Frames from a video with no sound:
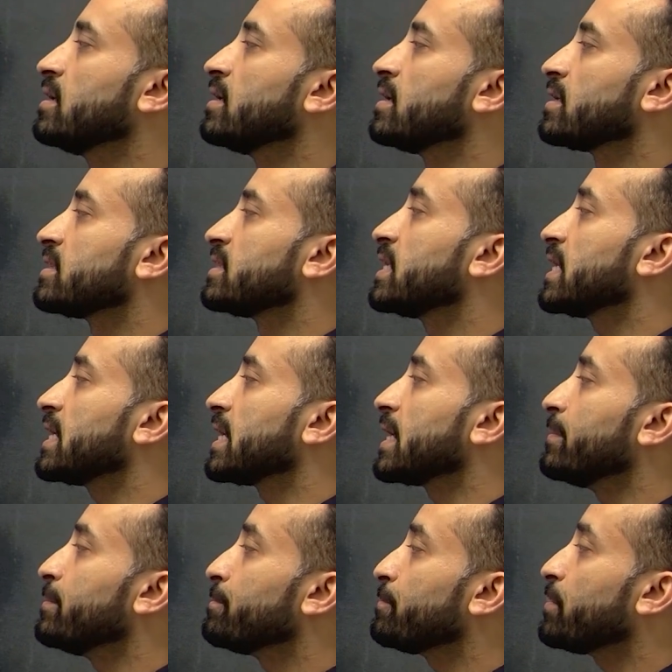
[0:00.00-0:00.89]
The
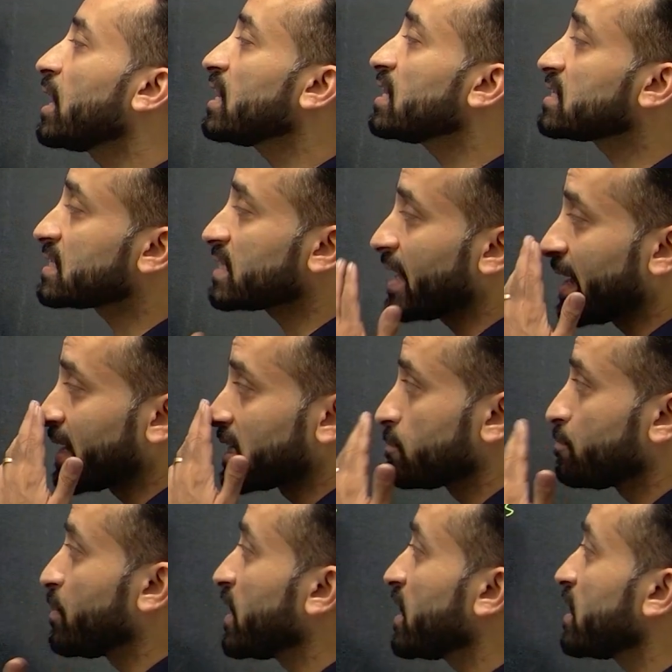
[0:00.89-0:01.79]
impulse
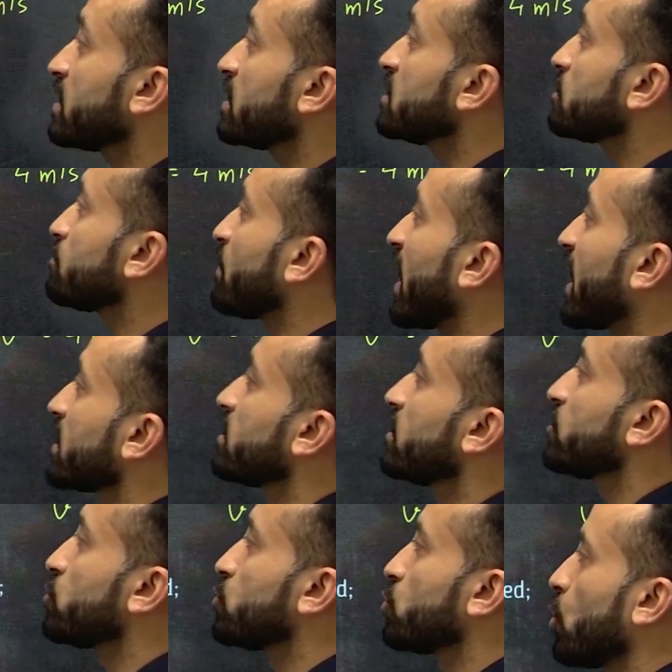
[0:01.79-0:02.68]
experienced by the
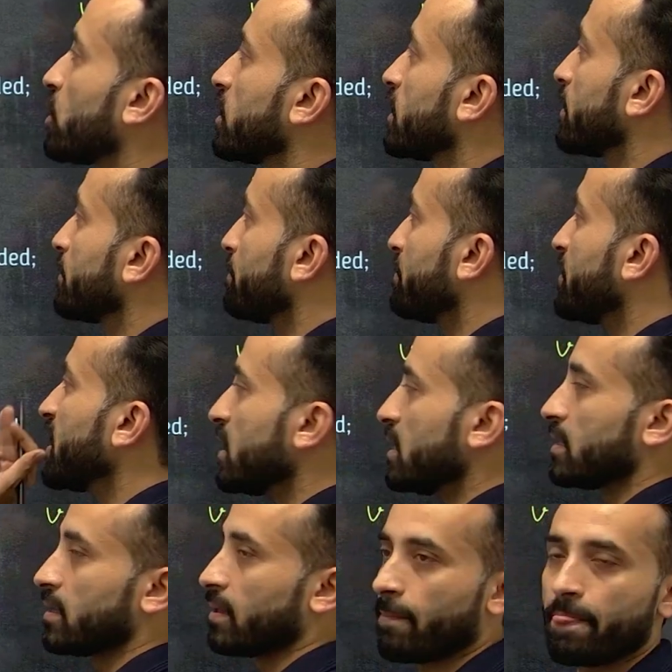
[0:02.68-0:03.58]
trolley
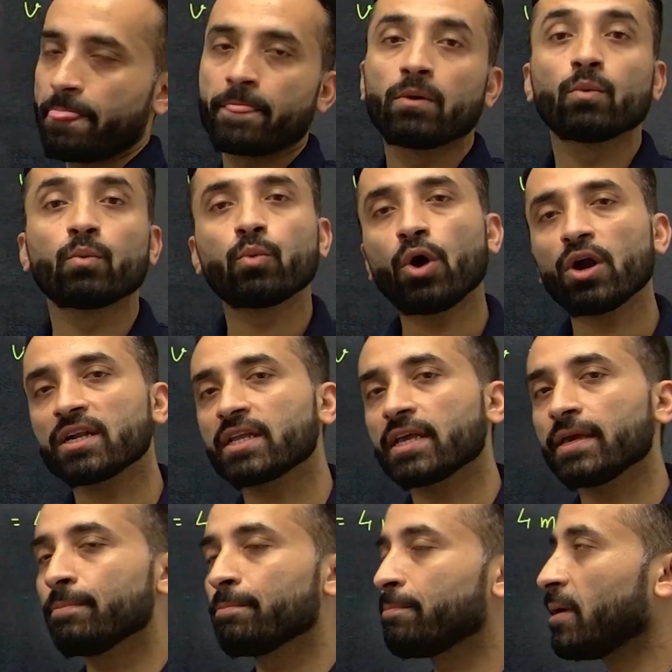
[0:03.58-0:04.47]
B. What
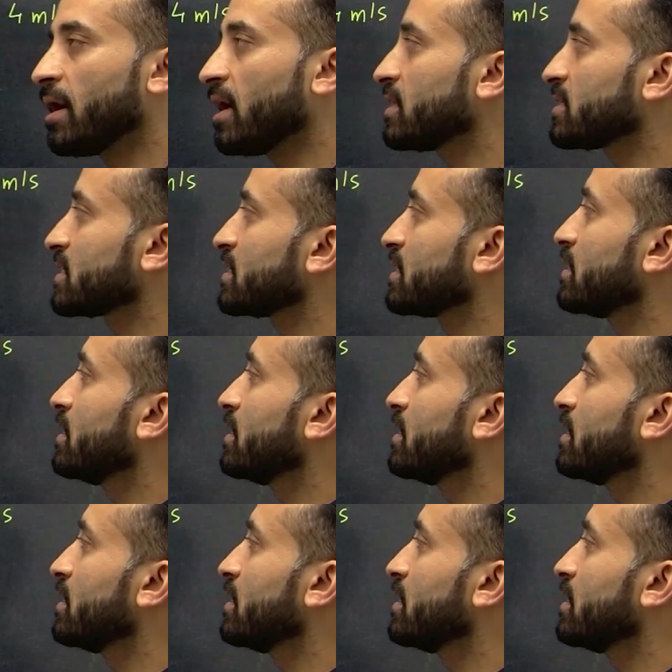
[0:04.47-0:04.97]
impulse,